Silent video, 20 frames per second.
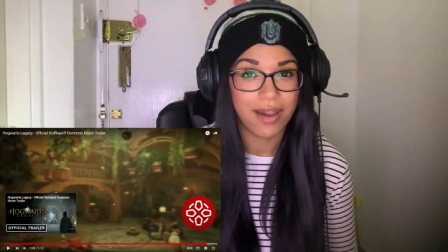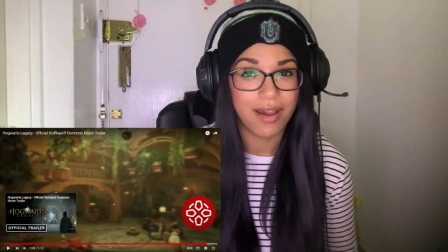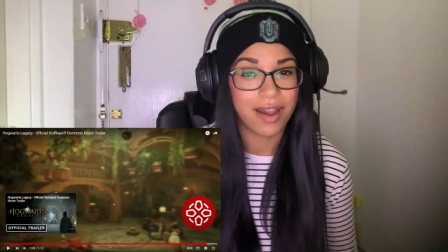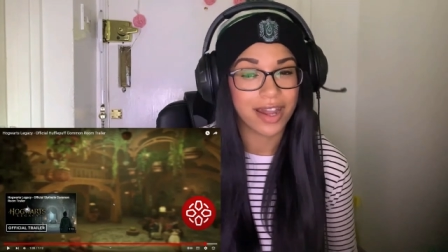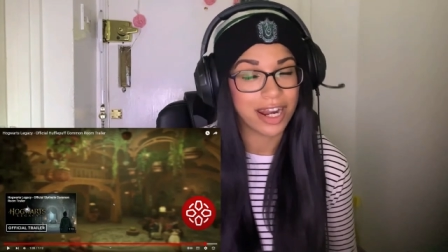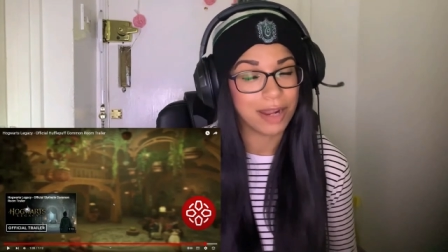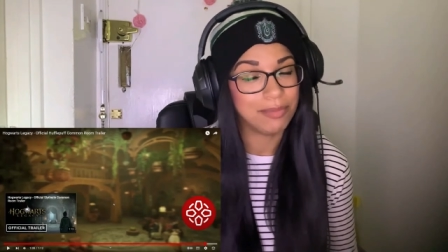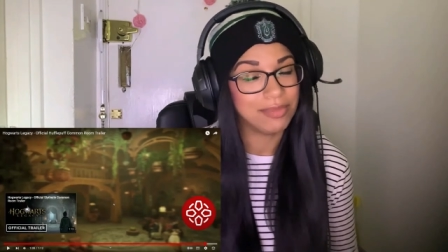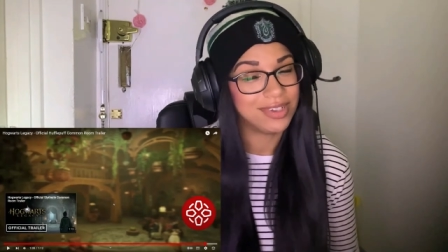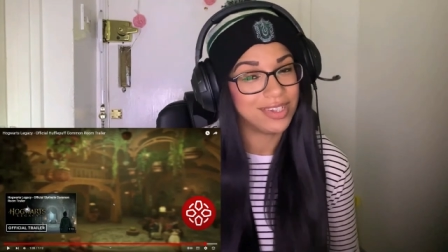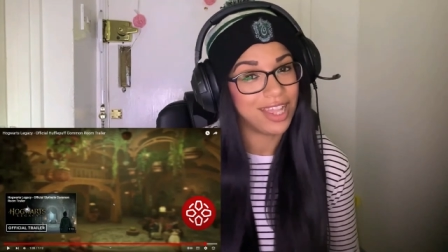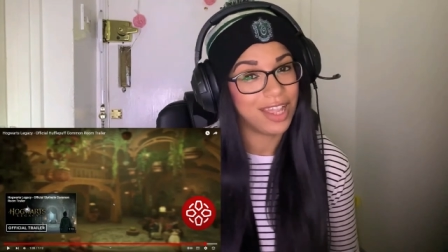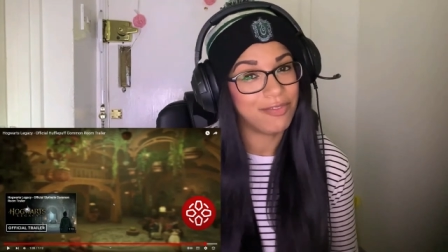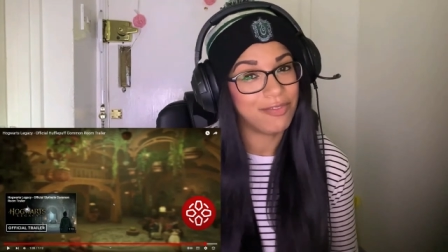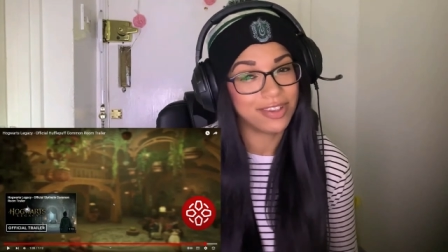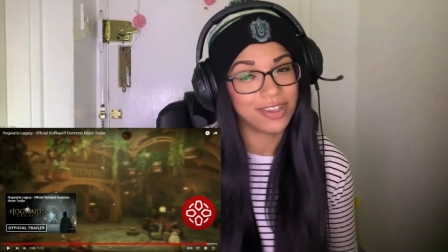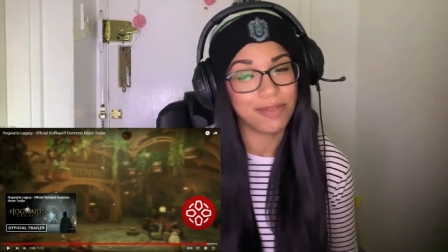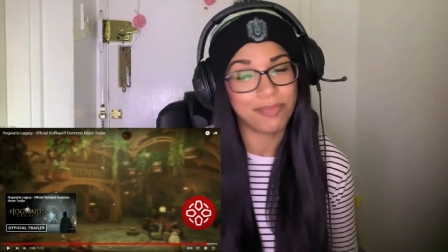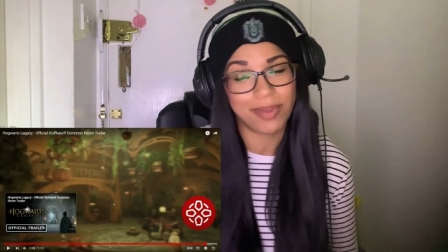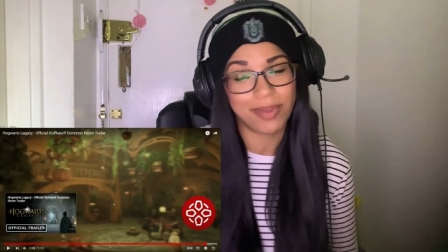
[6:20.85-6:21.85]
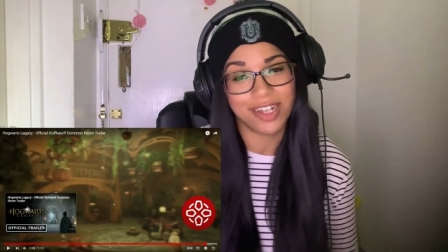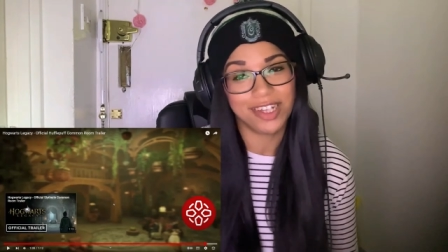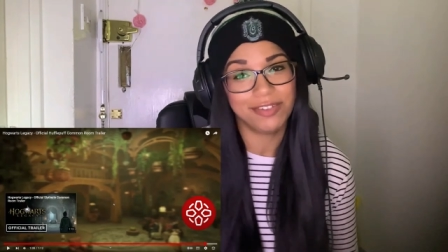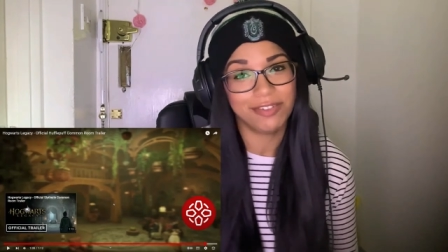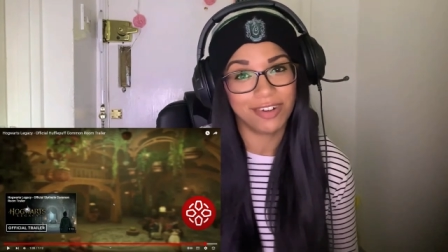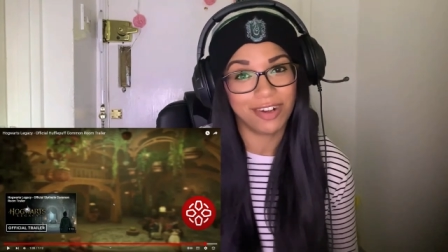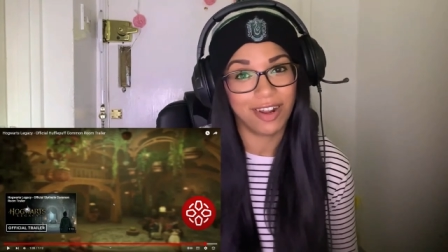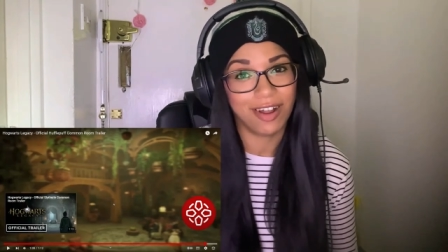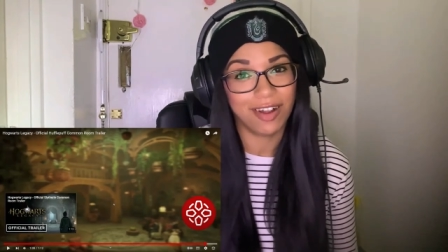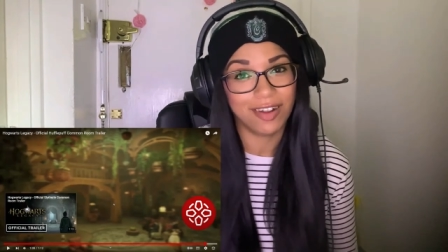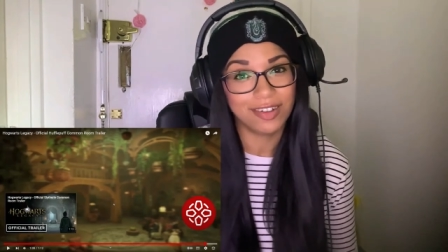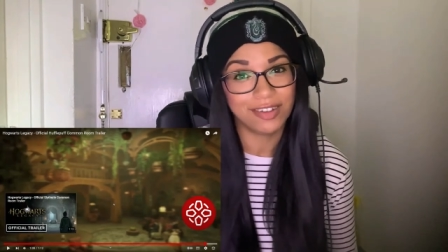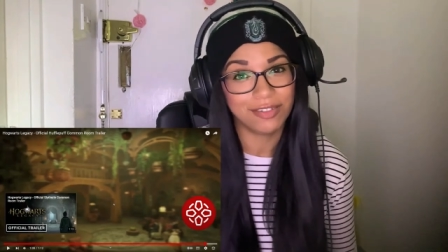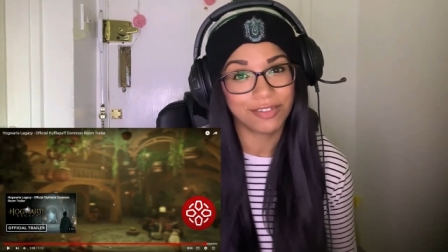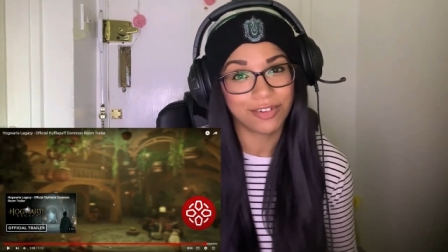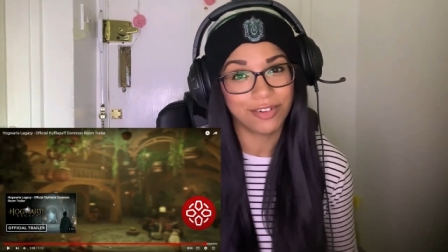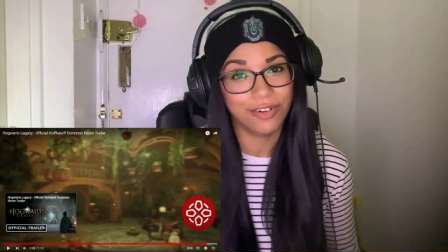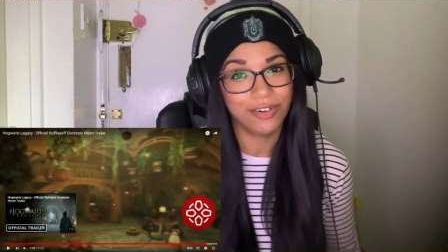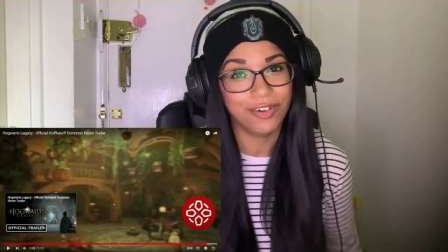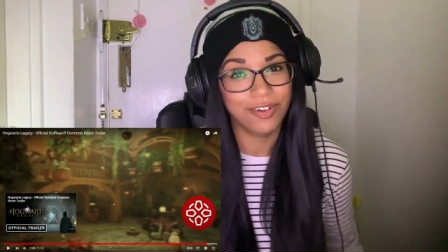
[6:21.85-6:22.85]
And I'm saving the best for last,
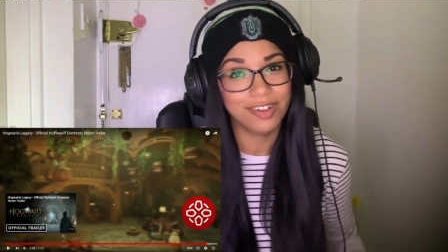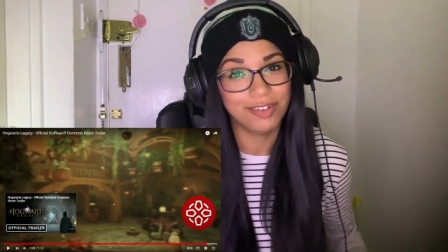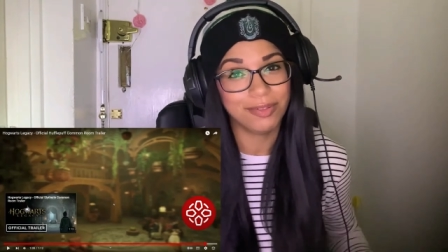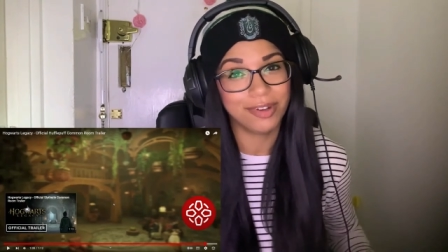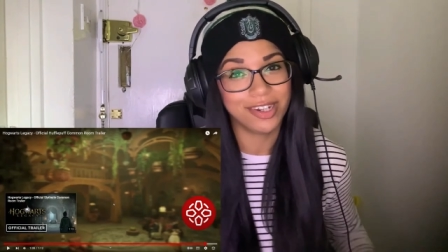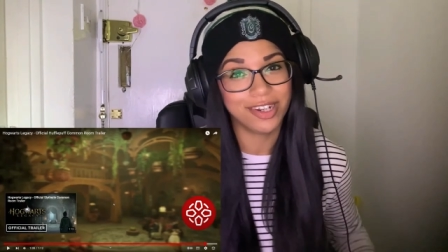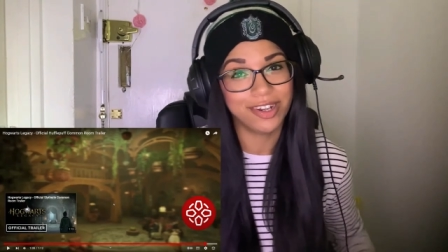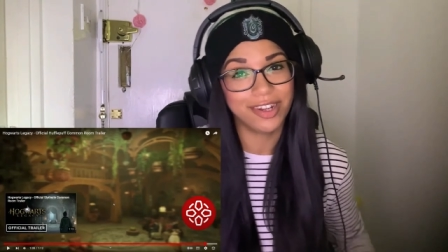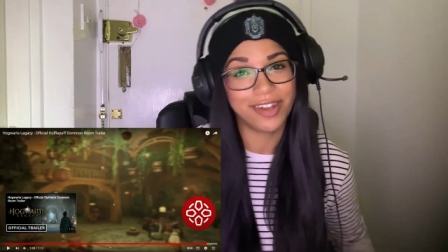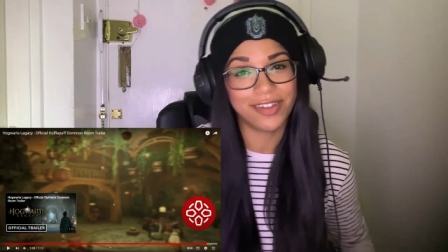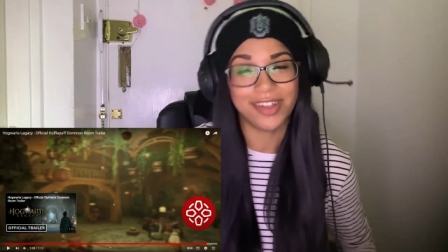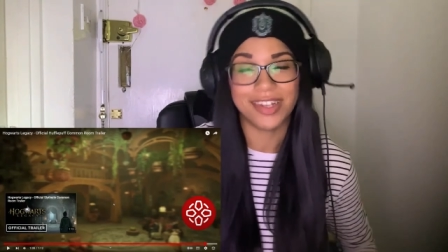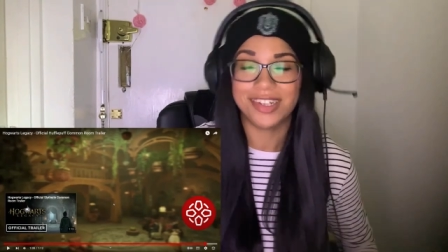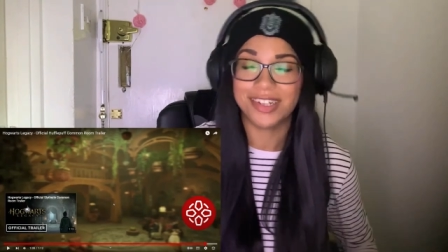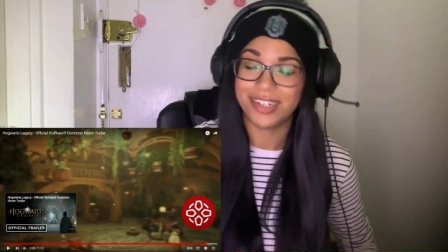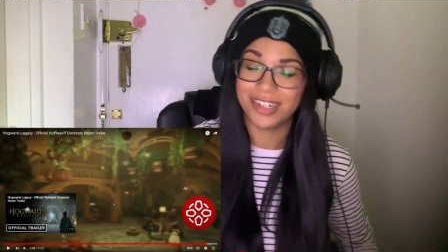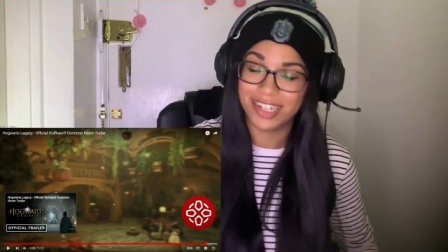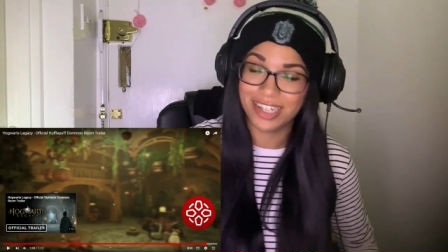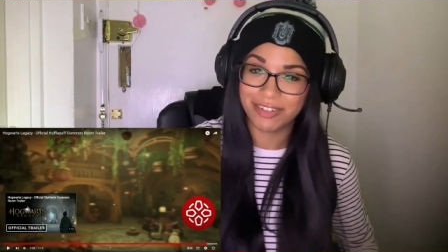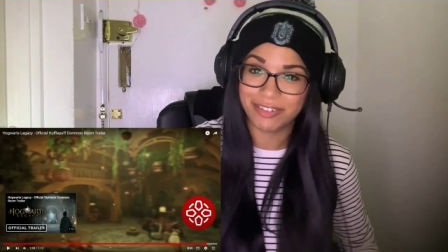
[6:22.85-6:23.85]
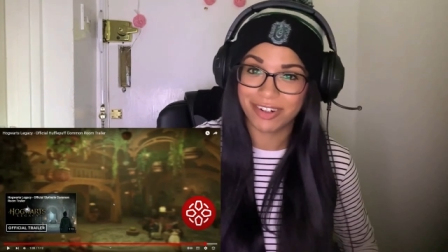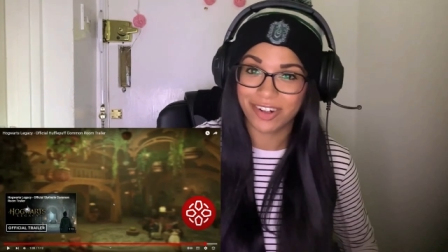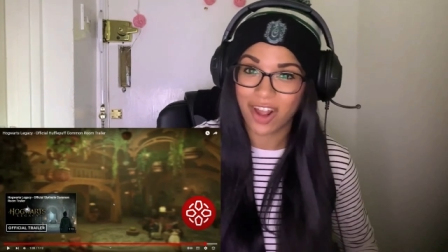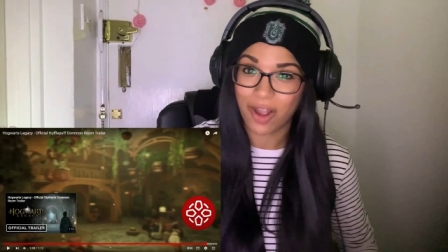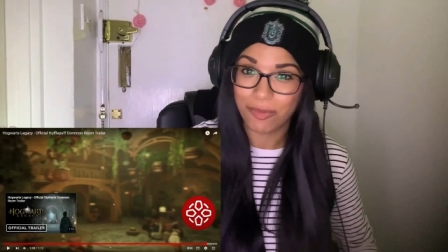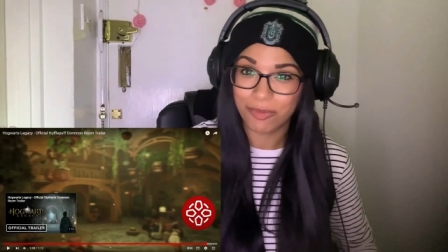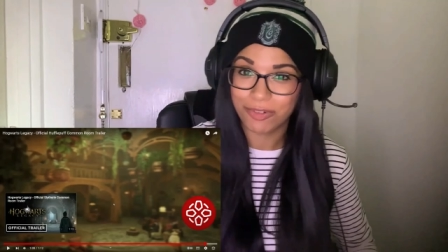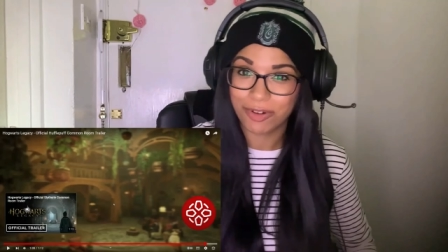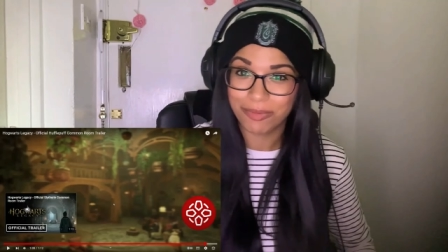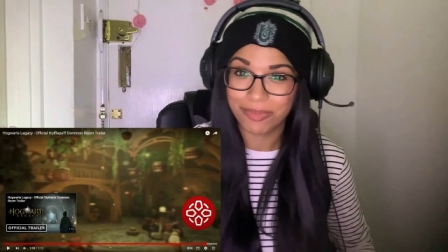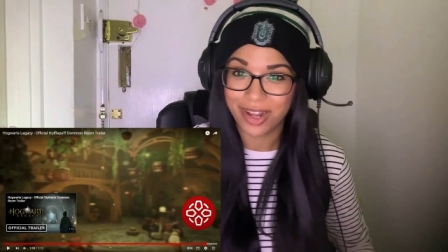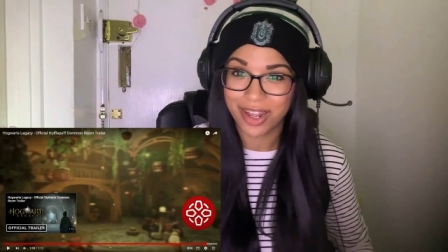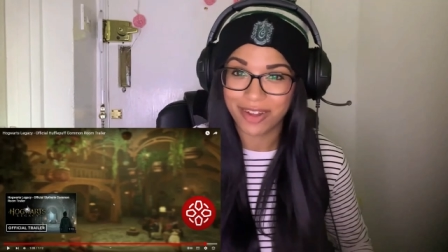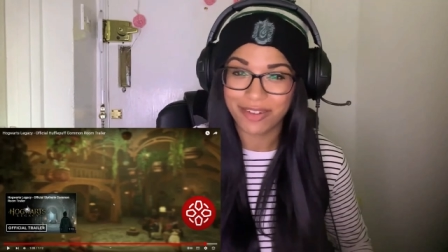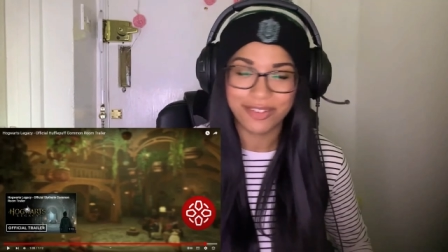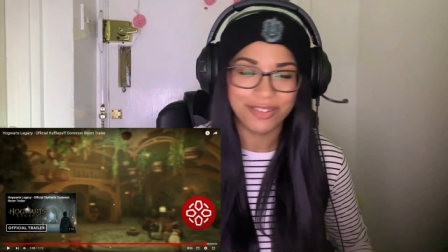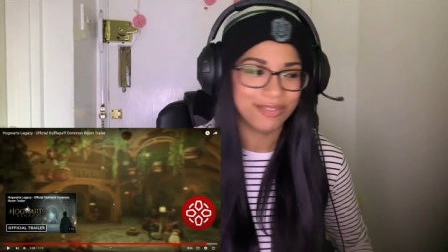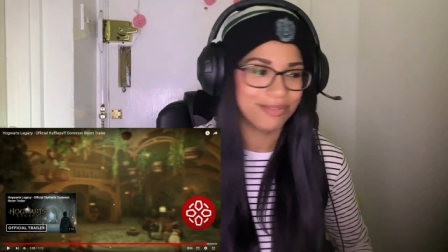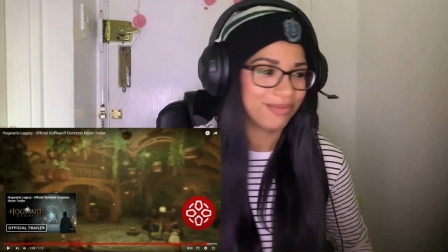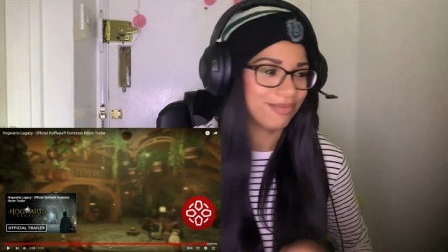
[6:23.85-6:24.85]
of course. We're going to look at the Slytherin common room now.